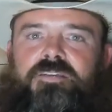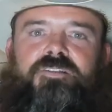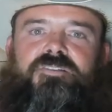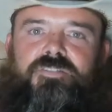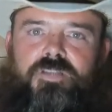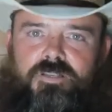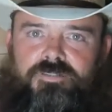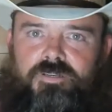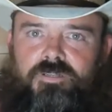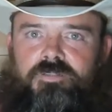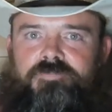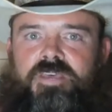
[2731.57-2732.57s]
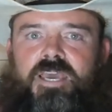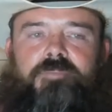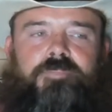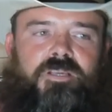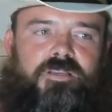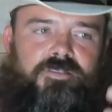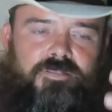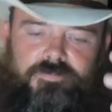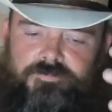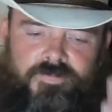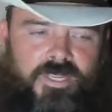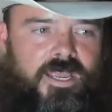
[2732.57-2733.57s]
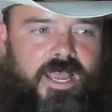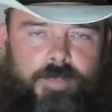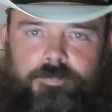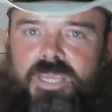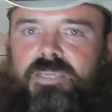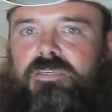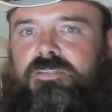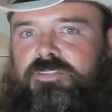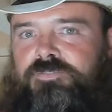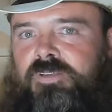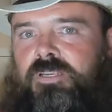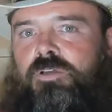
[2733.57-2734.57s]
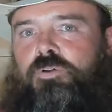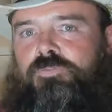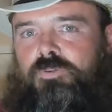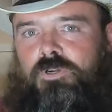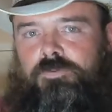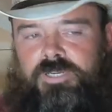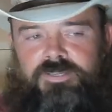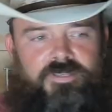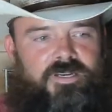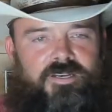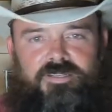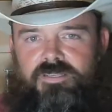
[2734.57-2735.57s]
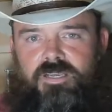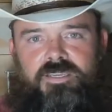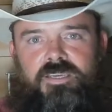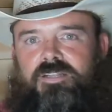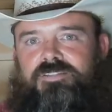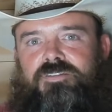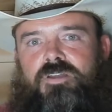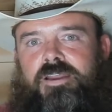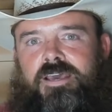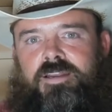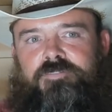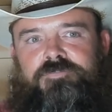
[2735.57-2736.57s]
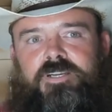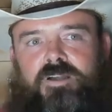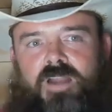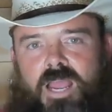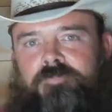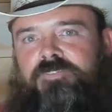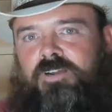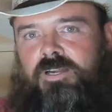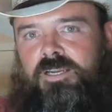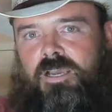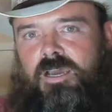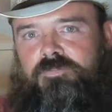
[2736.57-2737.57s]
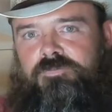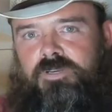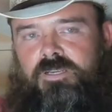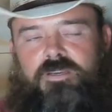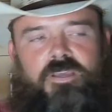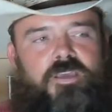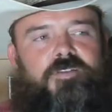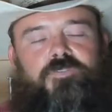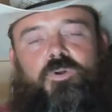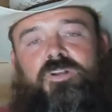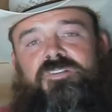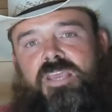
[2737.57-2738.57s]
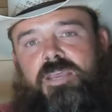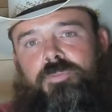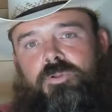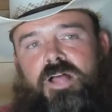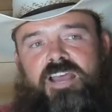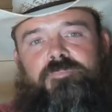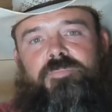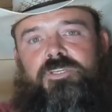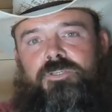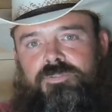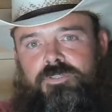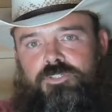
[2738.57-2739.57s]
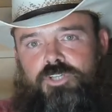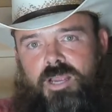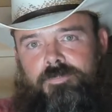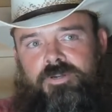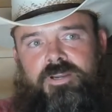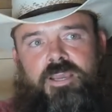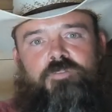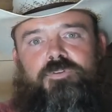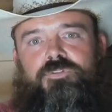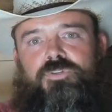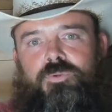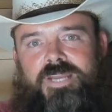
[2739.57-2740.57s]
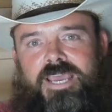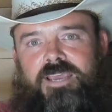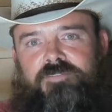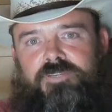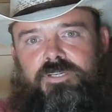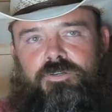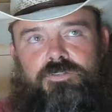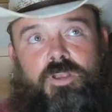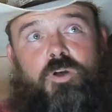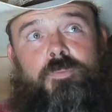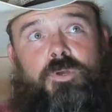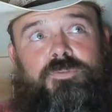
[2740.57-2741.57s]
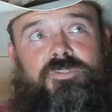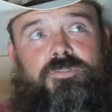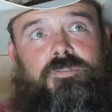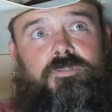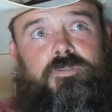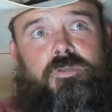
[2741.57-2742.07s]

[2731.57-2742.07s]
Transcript: and discuss all of that because I'm making this video for a reason. And it's again, it's not out of fear. I'm very confident. For example, I've been using Jobber now for two and a half years, almost